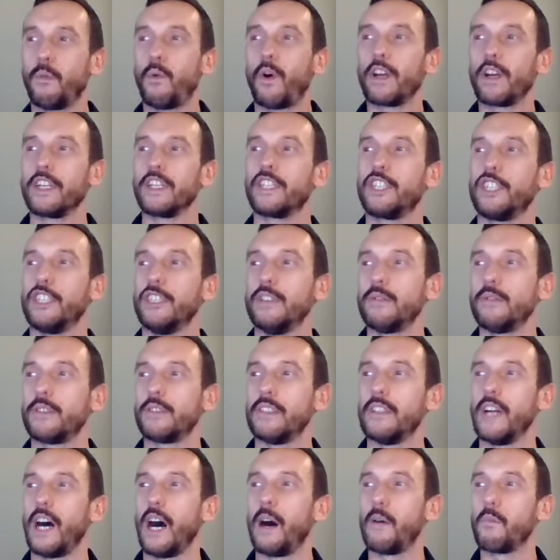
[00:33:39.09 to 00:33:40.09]
What are you
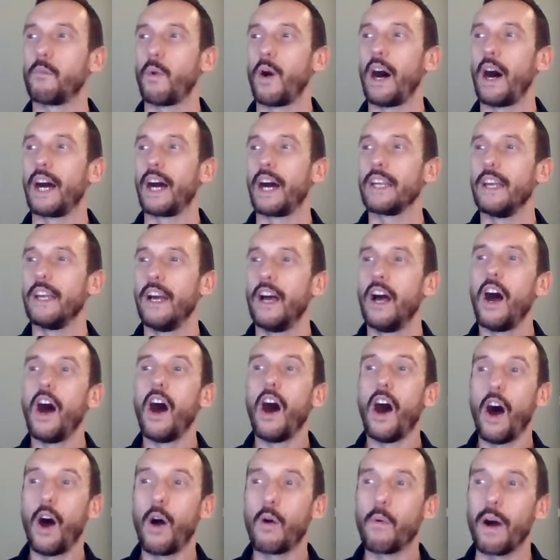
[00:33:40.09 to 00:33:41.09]
choosing and why?
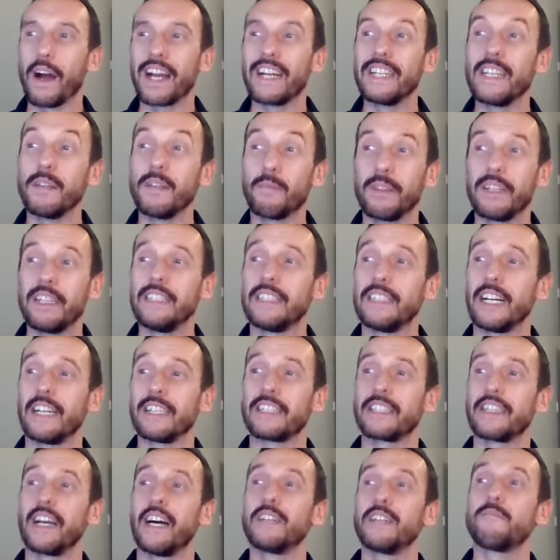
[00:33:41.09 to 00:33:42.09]
Oh, and can you please
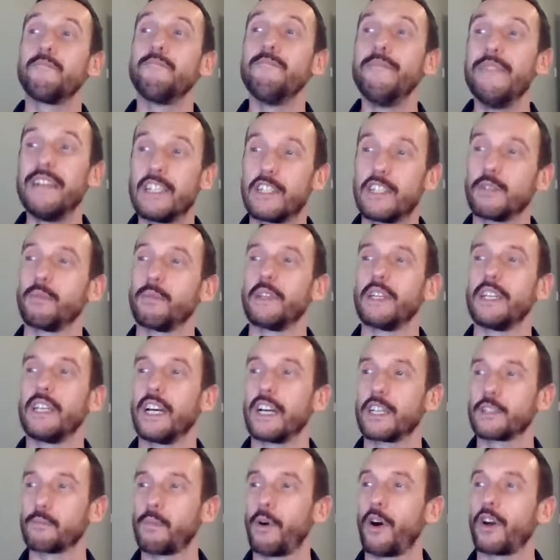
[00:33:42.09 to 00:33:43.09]
answer as
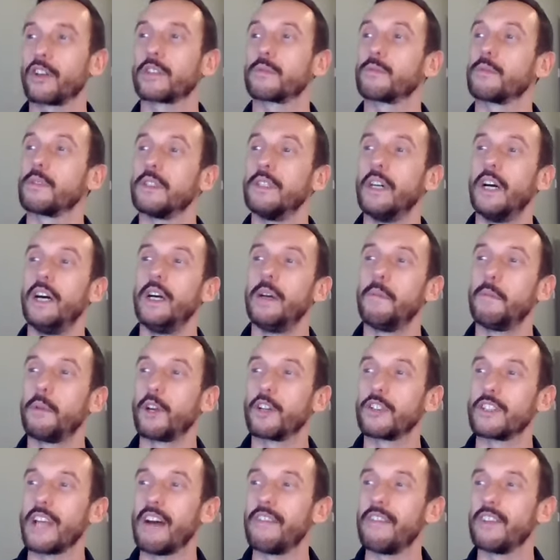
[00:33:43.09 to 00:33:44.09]
miserably as possible
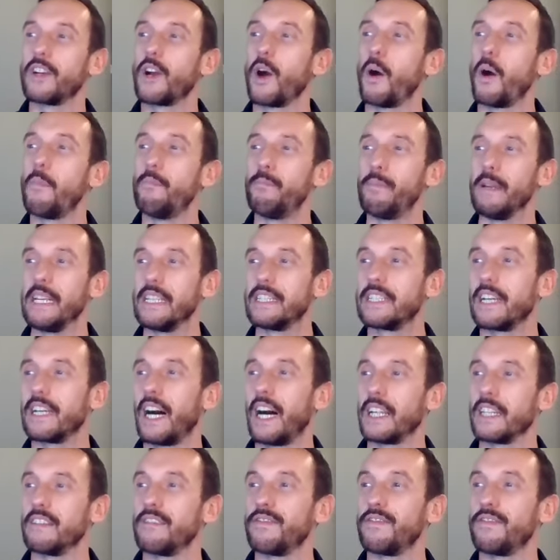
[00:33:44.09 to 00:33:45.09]
because Everton got beat
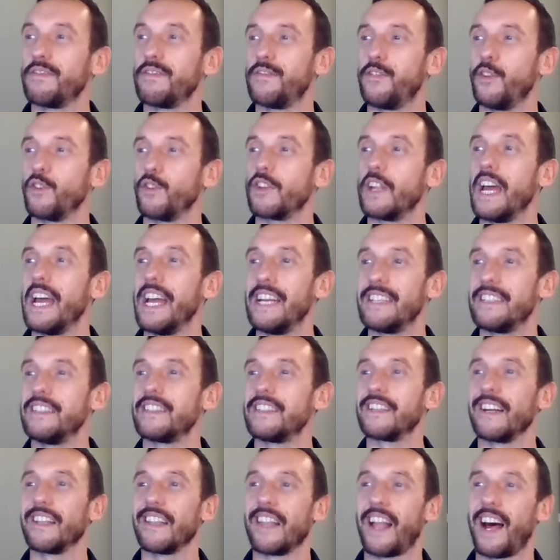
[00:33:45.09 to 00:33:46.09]
and the fun
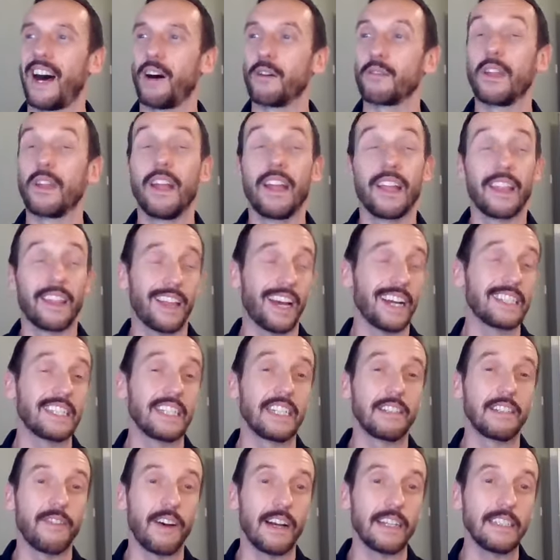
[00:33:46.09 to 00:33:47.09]
isn't allowed?
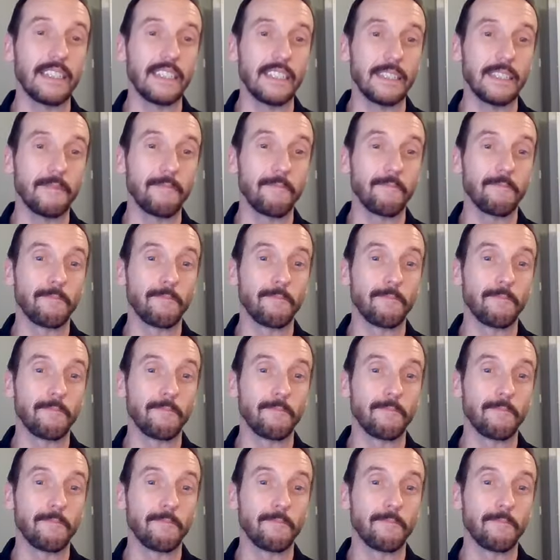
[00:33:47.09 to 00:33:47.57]
Thanks in advance.